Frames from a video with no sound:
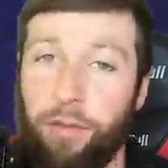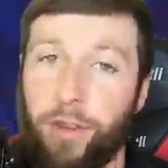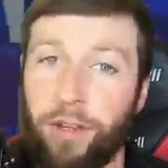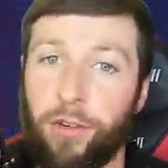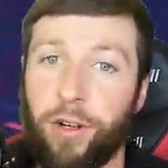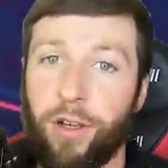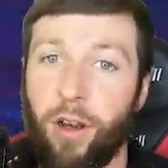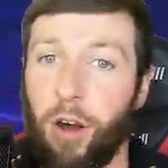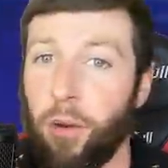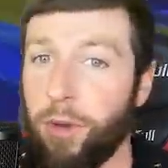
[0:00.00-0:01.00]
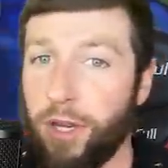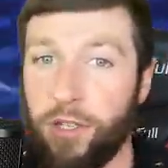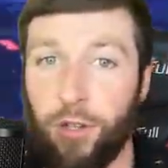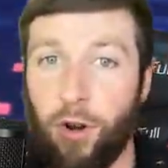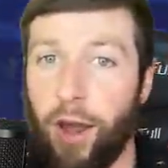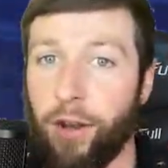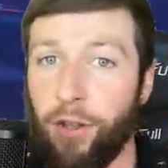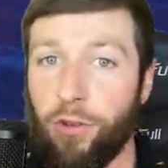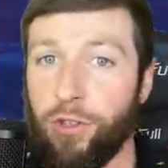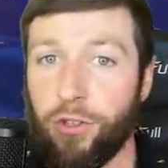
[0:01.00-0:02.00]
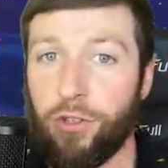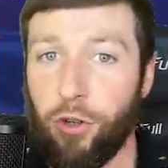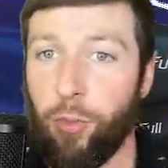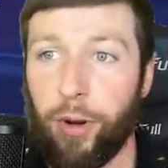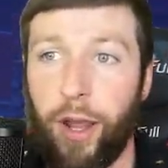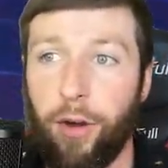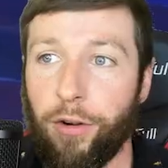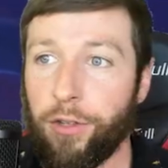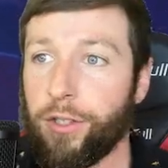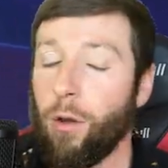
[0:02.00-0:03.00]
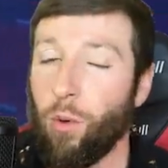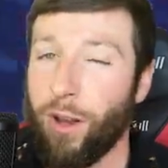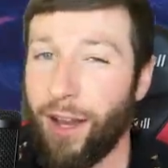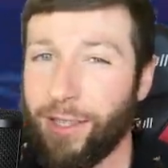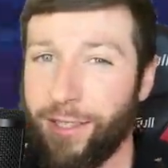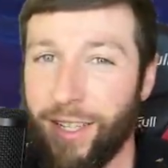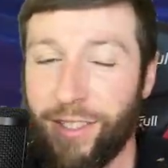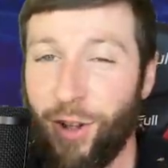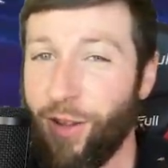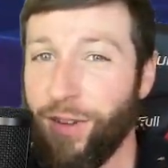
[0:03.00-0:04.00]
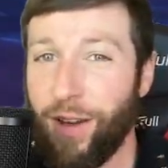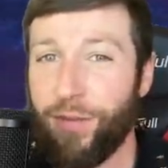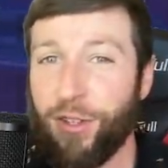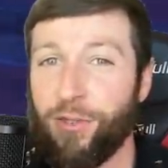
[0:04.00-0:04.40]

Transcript: victory, all because you know how to use your super counters. Well guys, that's all I've got for this